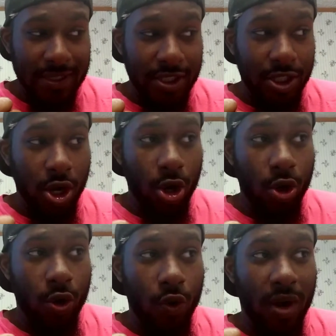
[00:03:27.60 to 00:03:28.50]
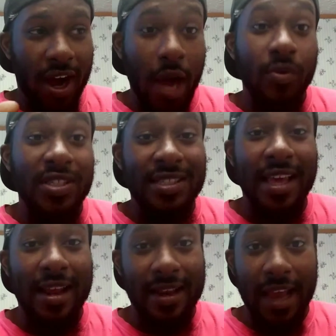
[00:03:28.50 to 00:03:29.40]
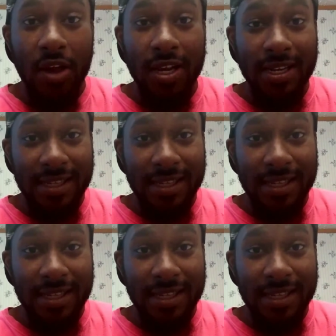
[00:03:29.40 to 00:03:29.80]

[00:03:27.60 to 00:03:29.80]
So I was sitting down at